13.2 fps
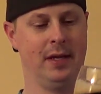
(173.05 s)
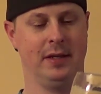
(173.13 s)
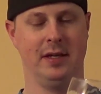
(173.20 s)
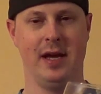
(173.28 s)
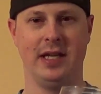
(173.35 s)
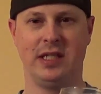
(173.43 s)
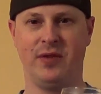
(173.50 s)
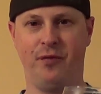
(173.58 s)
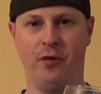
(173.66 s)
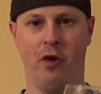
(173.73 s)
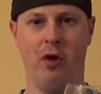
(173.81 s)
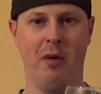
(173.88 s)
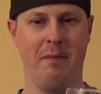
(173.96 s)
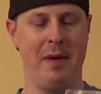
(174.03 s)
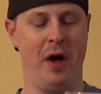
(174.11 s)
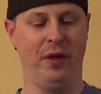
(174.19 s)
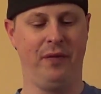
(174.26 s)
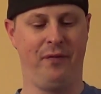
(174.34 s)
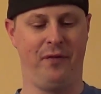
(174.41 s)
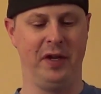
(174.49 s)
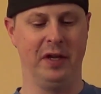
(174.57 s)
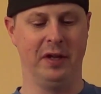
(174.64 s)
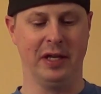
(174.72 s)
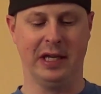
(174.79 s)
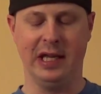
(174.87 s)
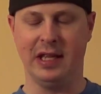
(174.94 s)
Nice full mouth
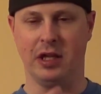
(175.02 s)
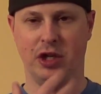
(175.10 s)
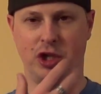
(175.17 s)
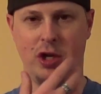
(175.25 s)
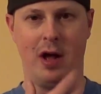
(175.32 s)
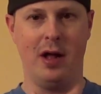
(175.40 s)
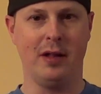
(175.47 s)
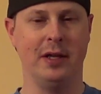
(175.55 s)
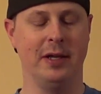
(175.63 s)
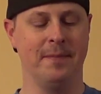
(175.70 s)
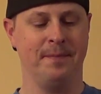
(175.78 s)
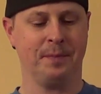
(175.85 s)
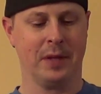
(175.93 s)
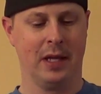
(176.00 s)
feel. You get the chocolate,